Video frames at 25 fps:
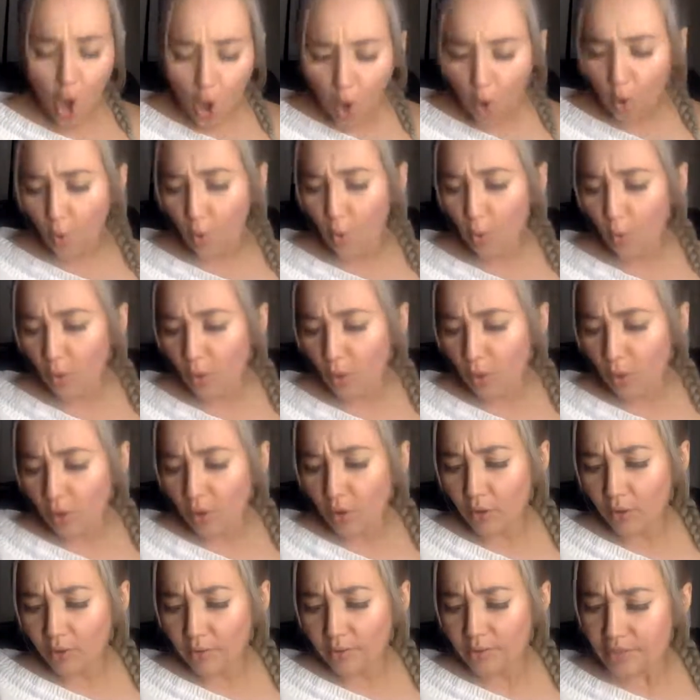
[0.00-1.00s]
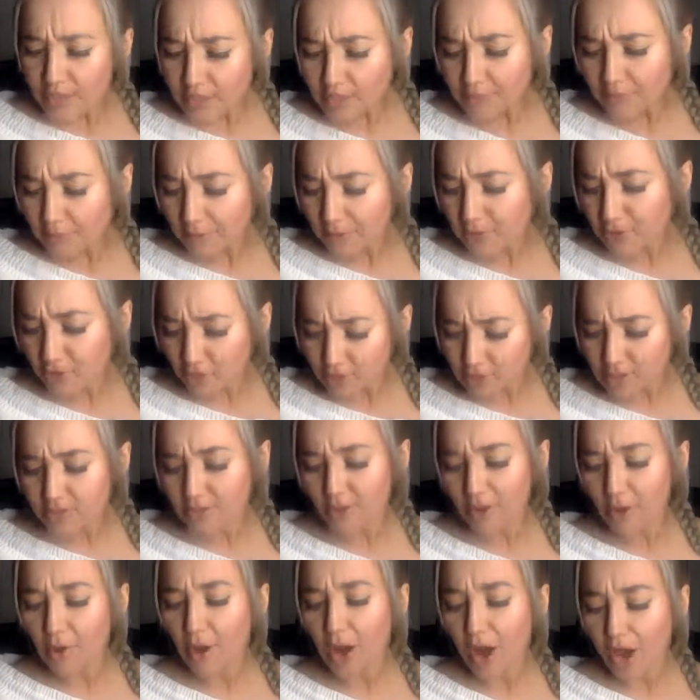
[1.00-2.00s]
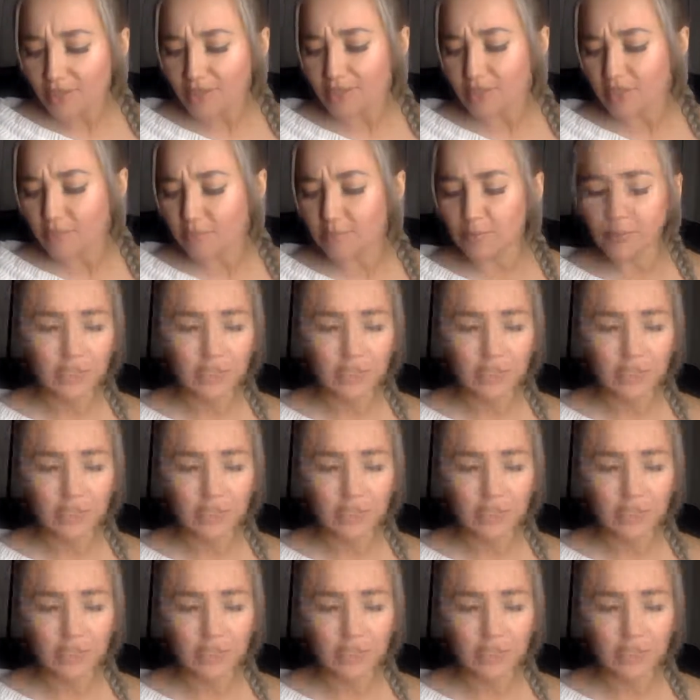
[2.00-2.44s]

Oh, this picture is so awesome,